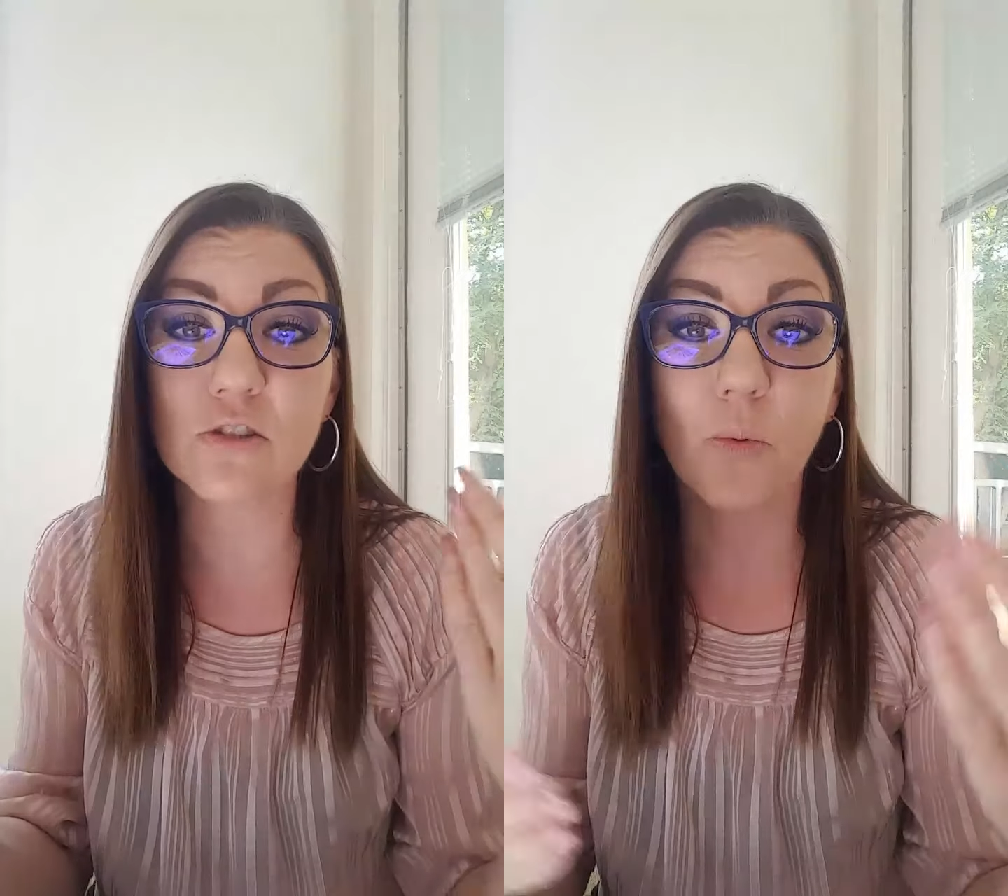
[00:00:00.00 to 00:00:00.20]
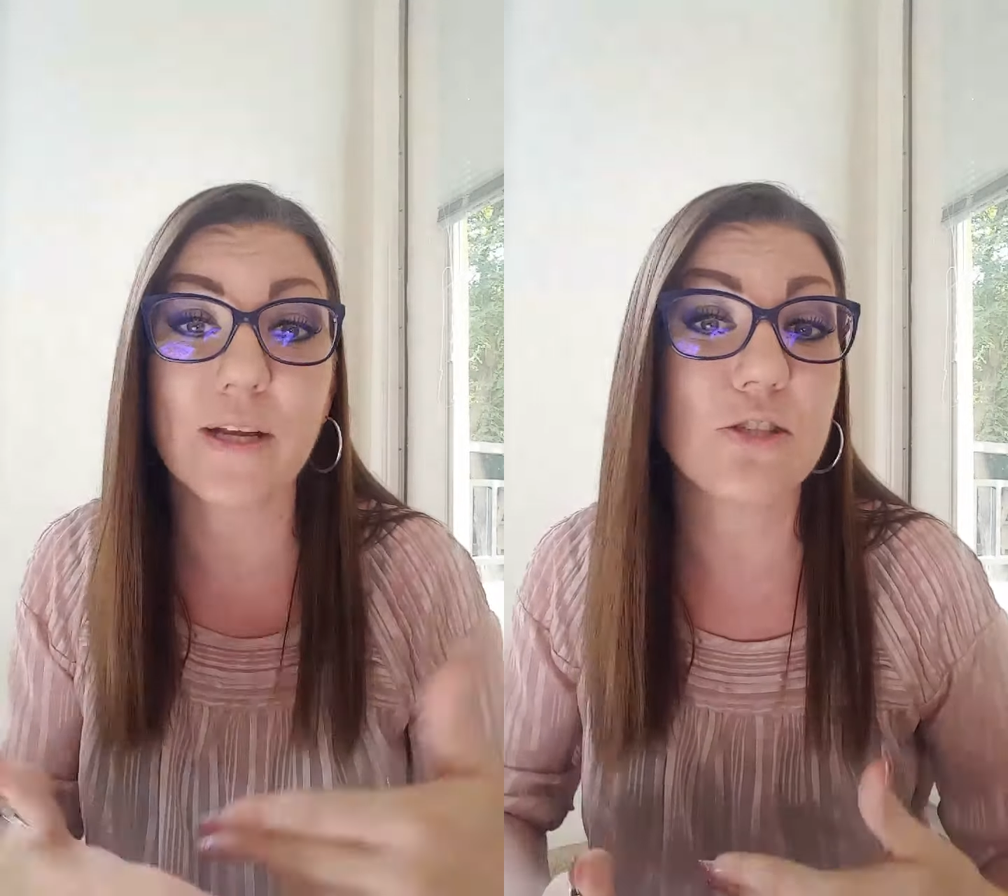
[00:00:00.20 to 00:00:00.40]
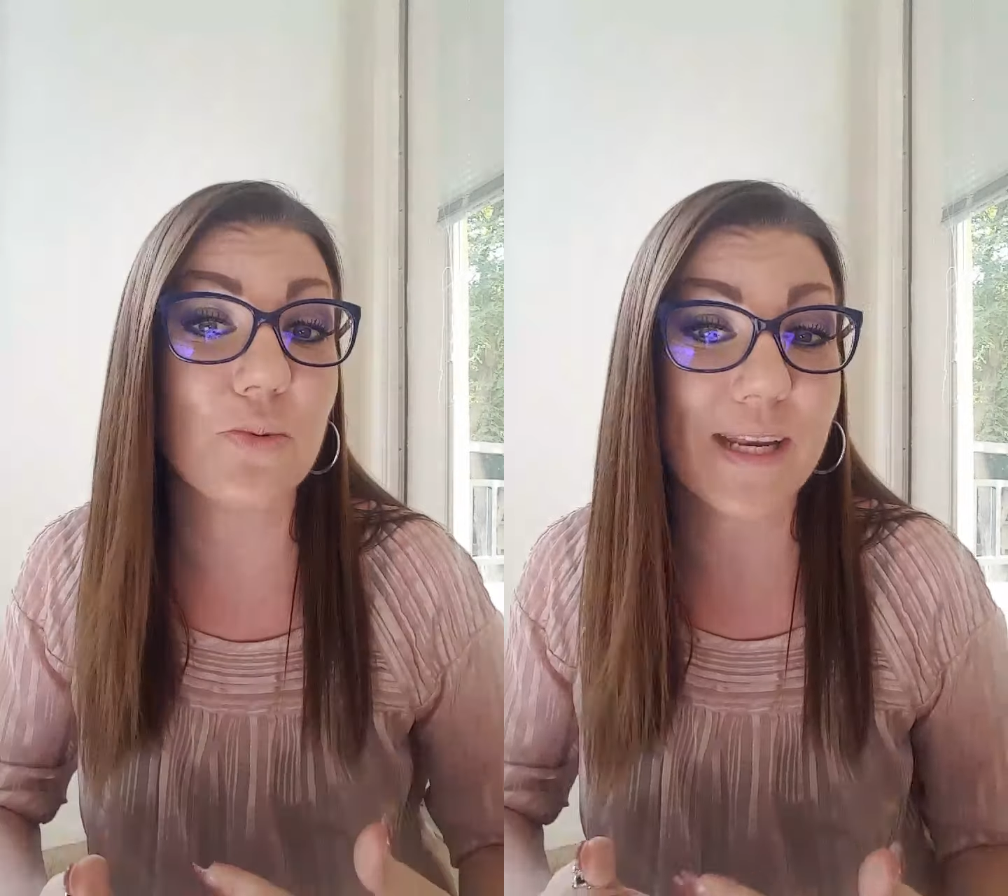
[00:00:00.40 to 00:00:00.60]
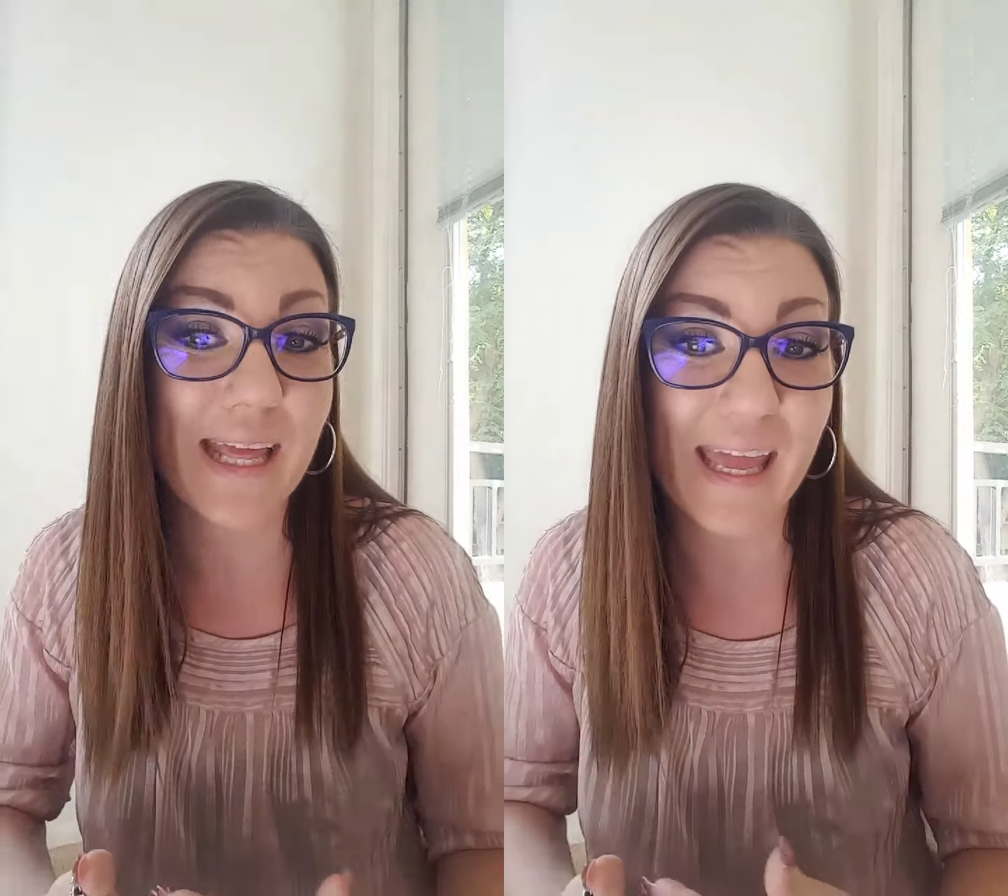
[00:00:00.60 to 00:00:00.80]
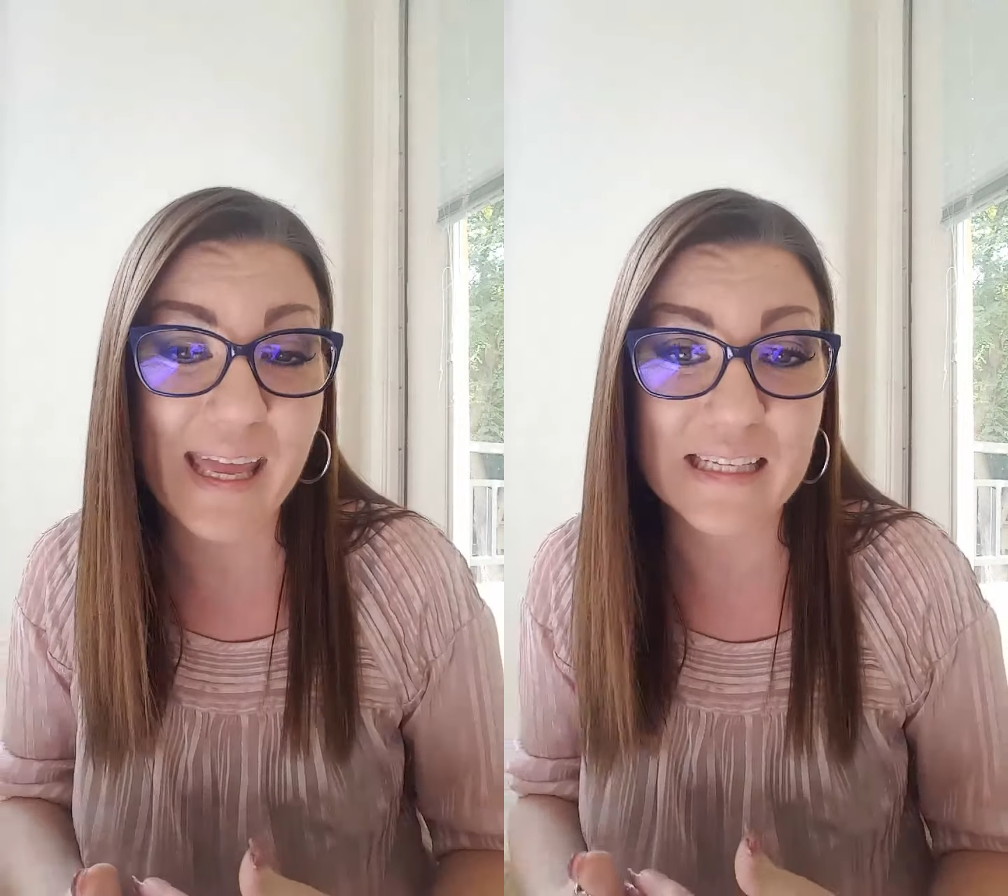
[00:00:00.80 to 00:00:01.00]
going to
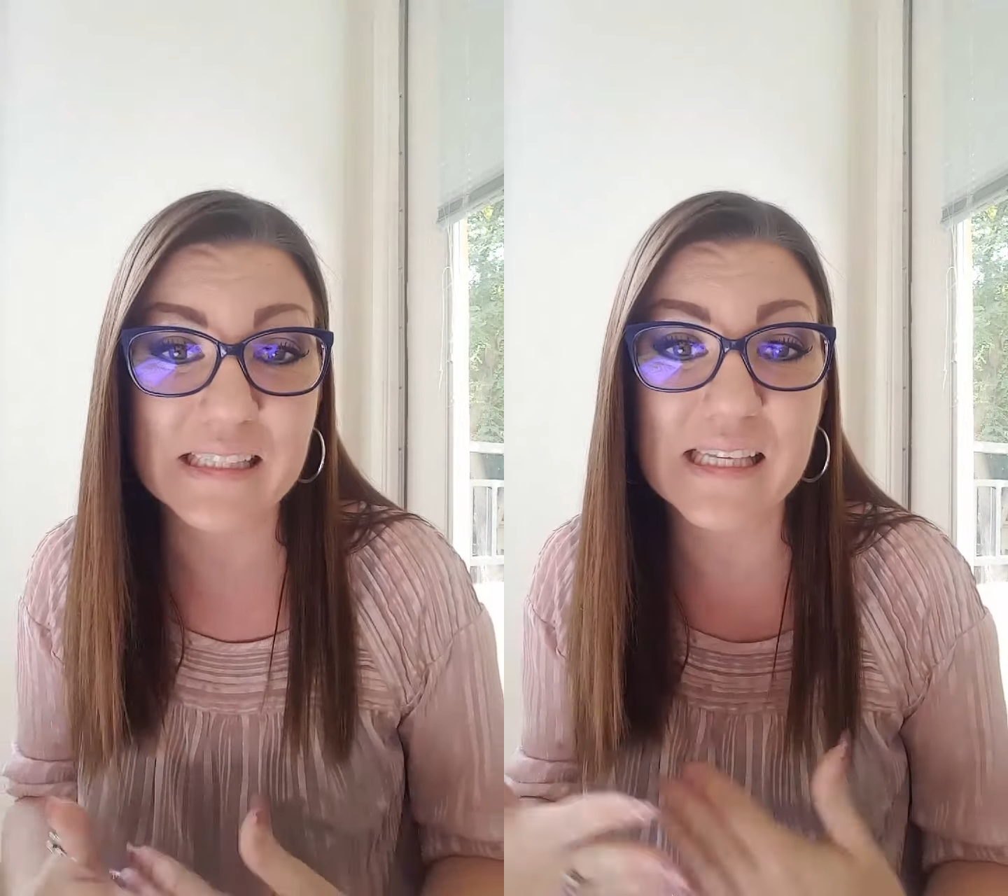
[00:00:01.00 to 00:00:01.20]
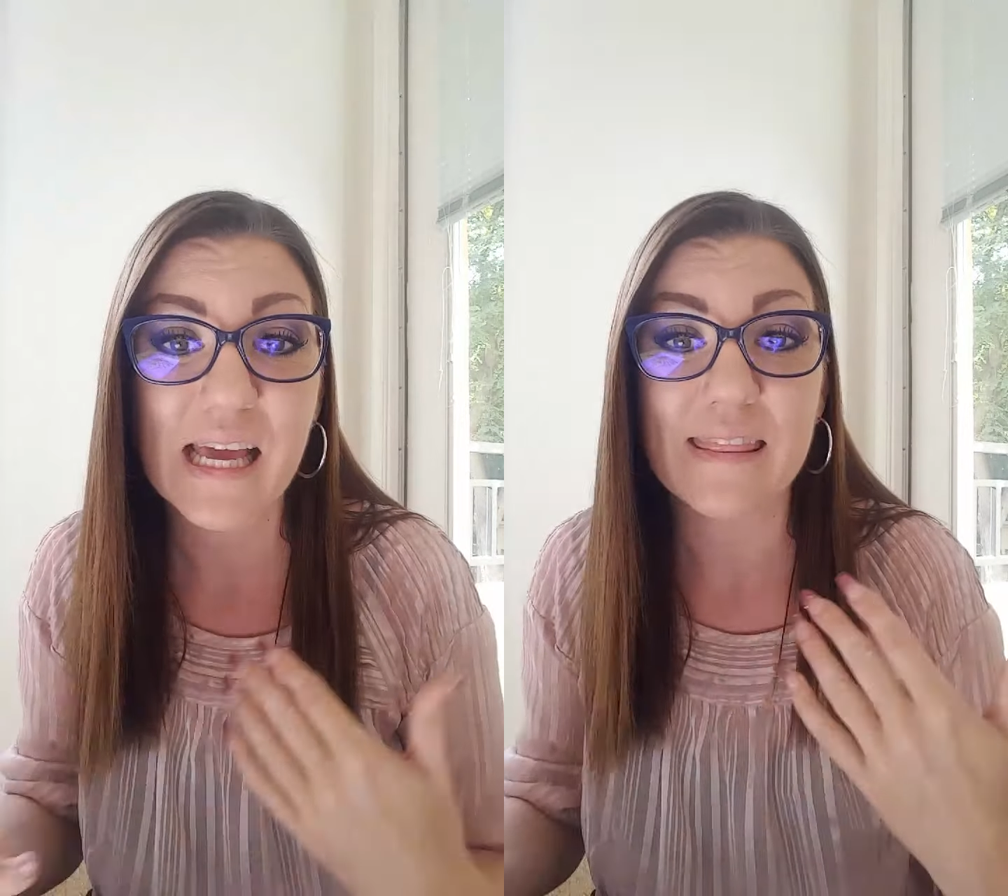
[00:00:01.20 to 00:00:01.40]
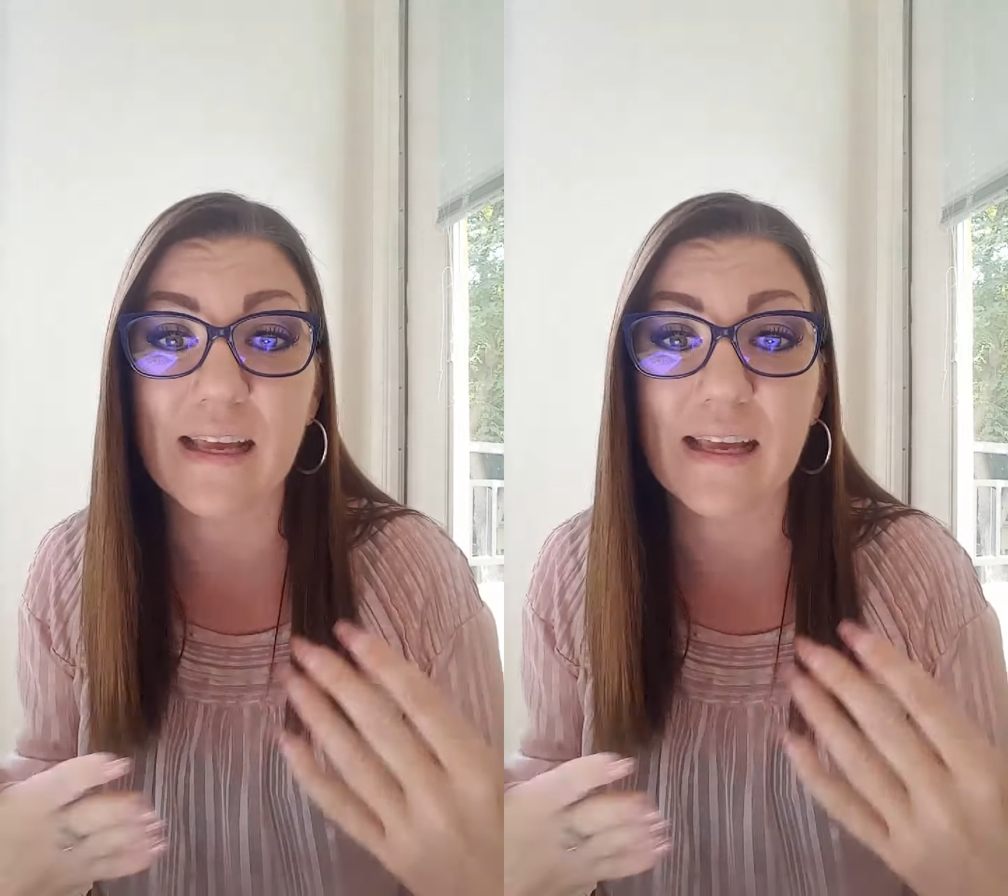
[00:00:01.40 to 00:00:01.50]
enhance